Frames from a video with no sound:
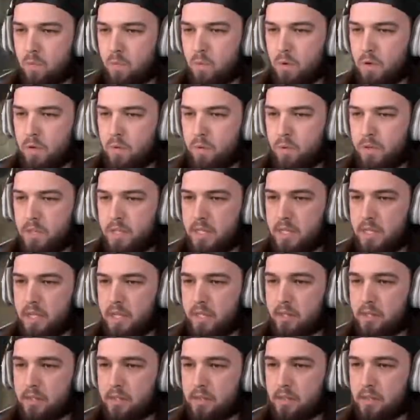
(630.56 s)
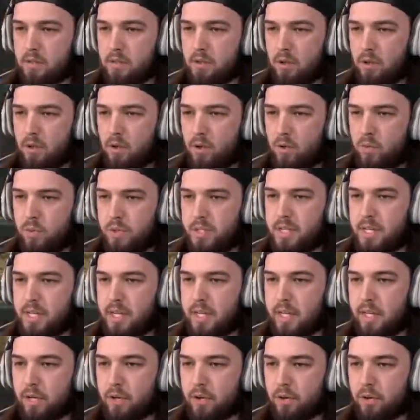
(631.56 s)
What was this? Who was here?